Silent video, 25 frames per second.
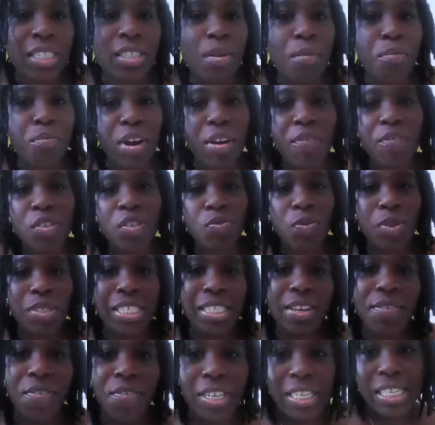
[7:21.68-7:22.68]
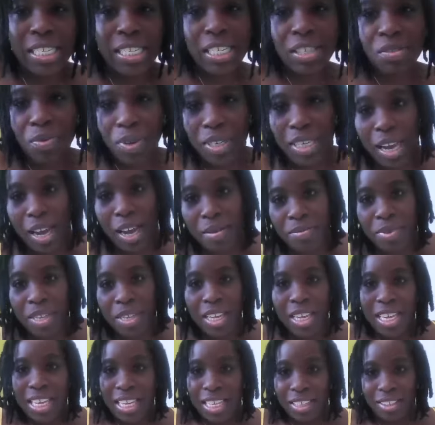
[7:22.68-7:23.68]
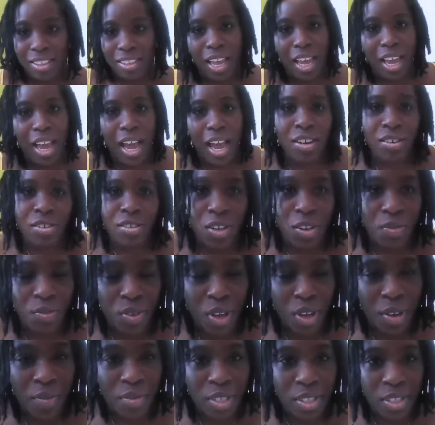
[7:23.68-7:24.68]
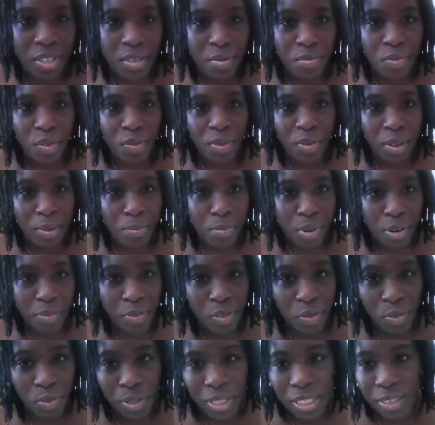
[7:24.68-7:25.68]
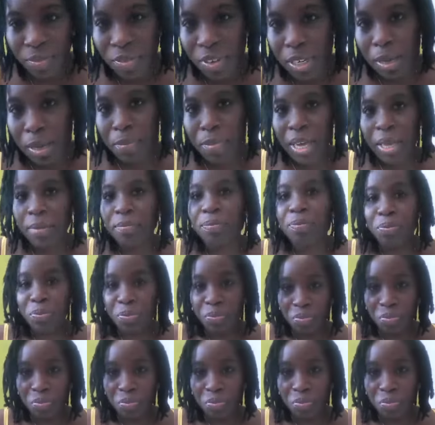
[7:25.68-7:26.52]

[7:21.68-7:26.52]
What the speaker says: like some Breakfast with Tiffany's when I'm like, I don't know if you ever seen the movie Breakfast with Tiffany, but